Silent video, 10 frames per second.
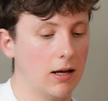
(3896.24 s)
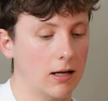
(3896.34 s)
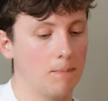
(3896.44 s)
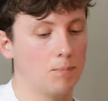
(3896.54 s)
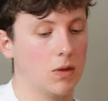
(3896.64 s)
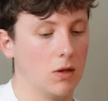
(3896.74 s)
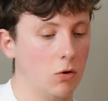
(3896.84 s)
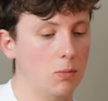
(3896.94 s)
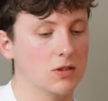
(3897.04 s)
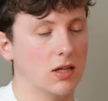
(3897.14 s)
like
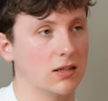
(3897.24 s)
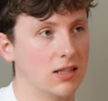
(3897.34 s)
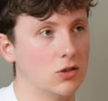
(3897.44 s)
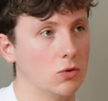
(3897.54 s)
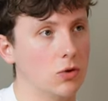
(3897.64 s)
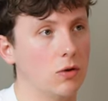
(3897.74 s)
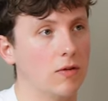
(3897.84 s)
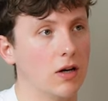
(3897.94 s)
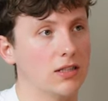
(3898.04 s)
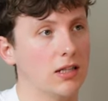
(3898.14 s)
almost like a digital
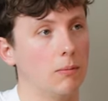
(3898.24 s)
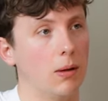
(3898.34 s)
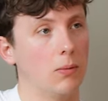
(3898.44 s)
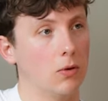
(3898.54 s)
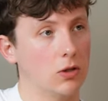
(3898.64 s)
university that people